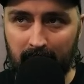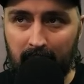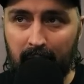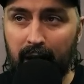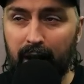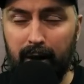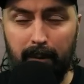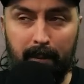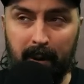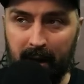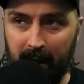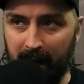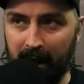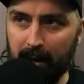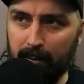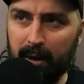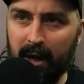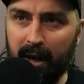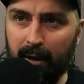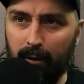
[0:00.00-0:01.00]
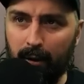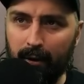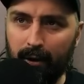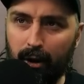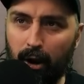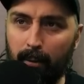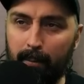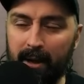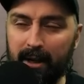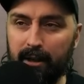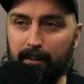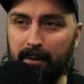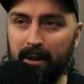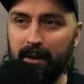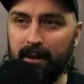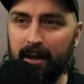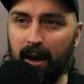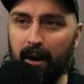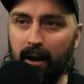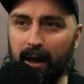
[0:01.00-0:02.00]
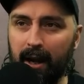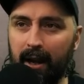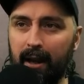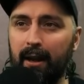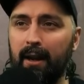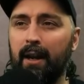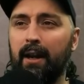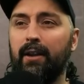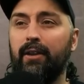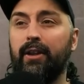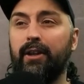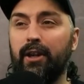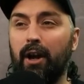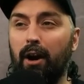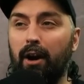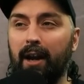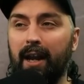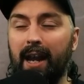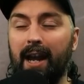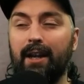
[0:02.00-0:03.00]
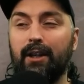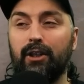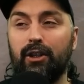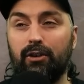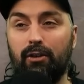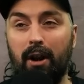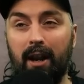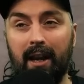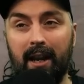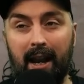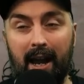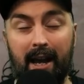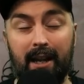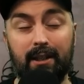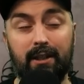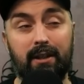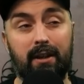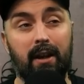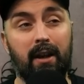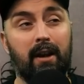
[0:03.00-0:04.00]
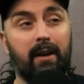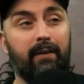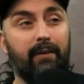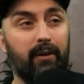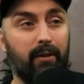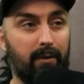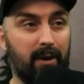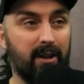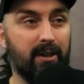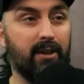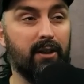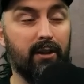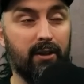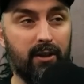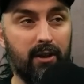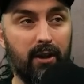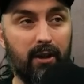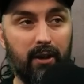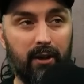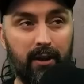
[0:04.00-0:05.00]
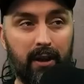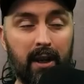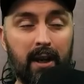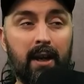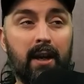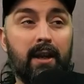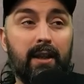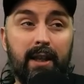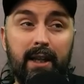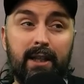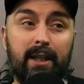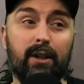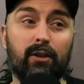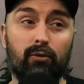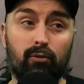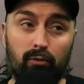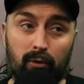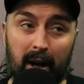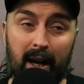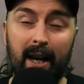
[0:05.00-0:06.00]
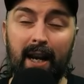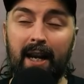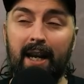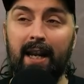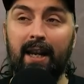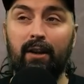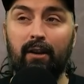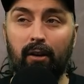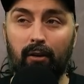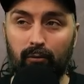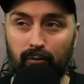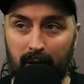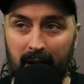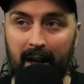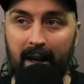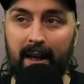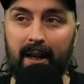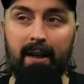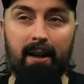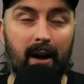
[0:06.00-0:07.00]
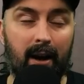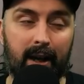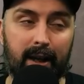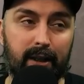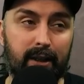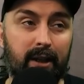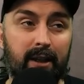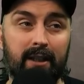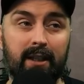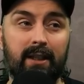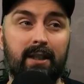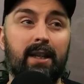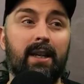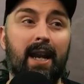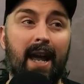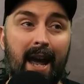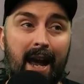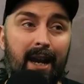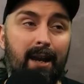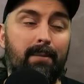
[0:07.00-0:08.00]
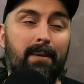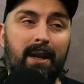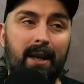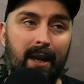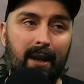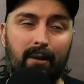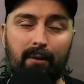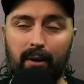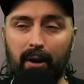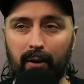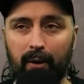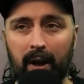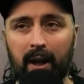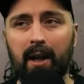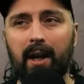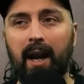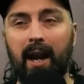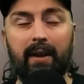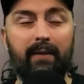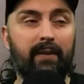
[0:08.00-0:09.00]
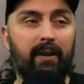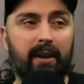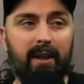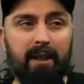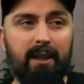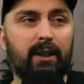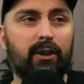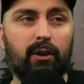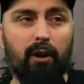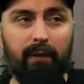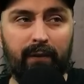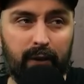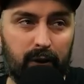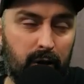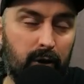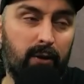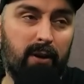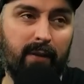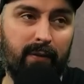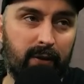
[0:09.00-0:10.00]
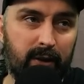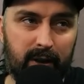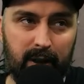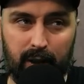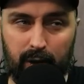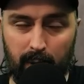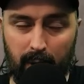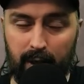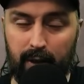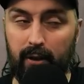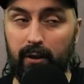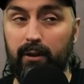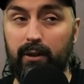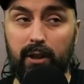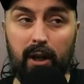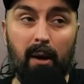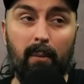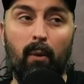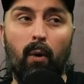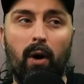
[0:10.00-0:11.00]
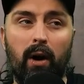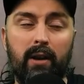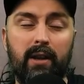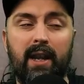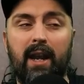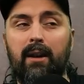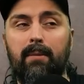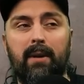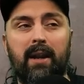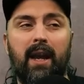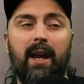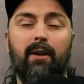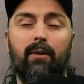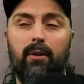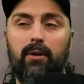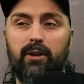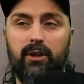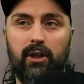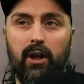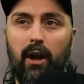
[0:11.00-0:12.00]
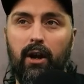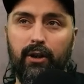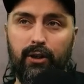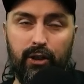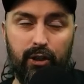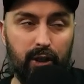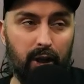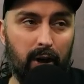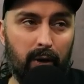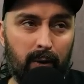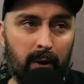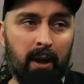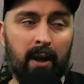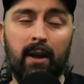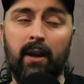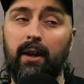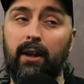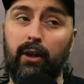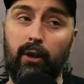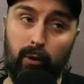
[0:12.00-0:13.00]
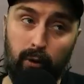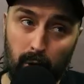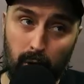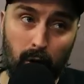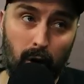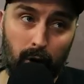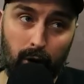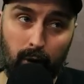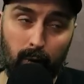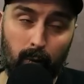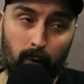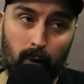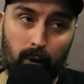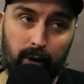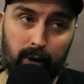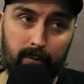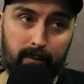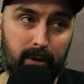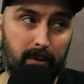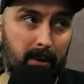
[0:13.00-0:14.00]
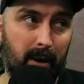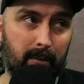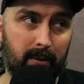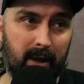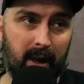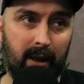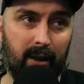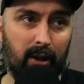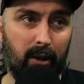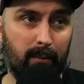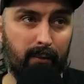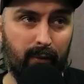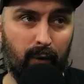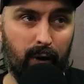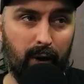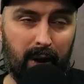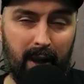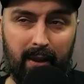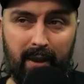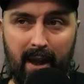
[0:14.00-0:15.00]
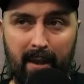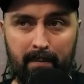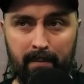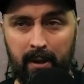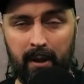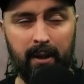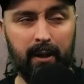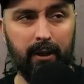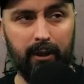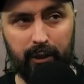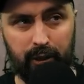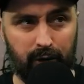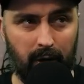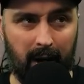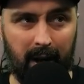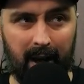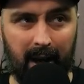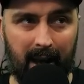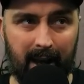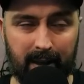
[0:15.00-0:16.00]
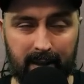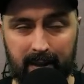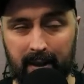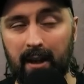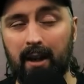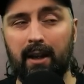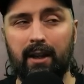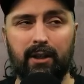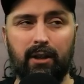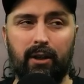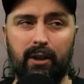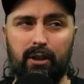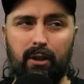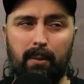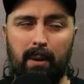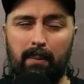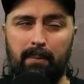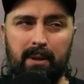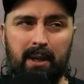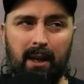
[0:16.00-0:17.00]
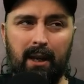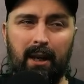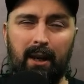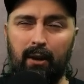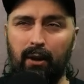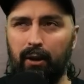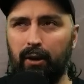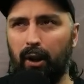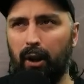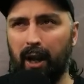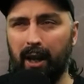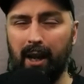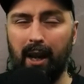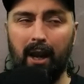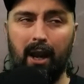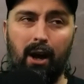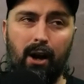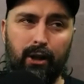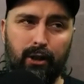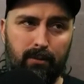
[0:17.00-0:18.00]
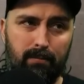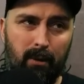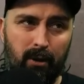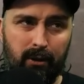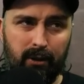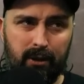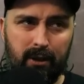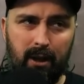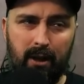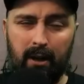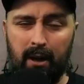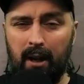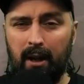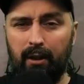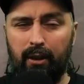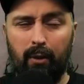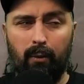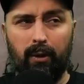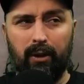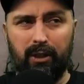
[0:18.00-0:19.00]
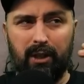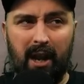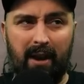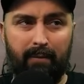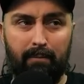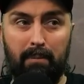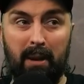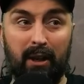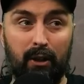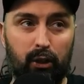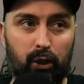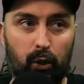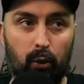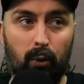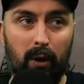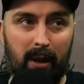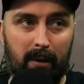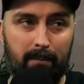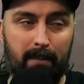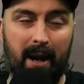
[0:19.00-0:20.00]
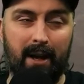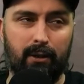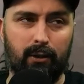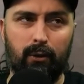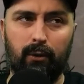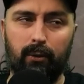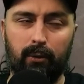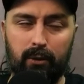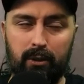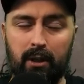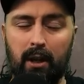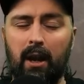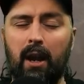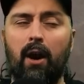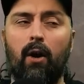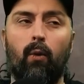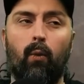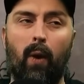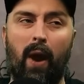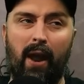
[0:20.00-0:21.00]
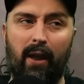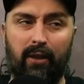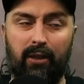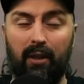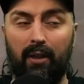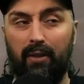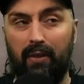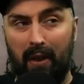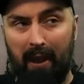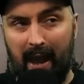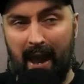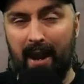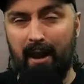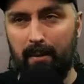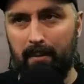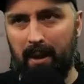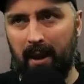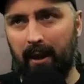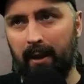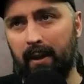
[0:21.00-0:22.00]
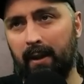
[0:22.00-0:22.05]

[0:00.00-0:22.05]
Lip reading: You pick an enemy hero in combat to be the target has Strike Last for the rest of the turn. This is really, really nice, because it's an enemy hero, and this is good for 2 different situations. Number 1, the enemy hero has charged you, and you do not want them to be able to hit you before you hit them. Strike Last. So this will be particularly good on like a large monster that wants to have big dueling battles with the enemy.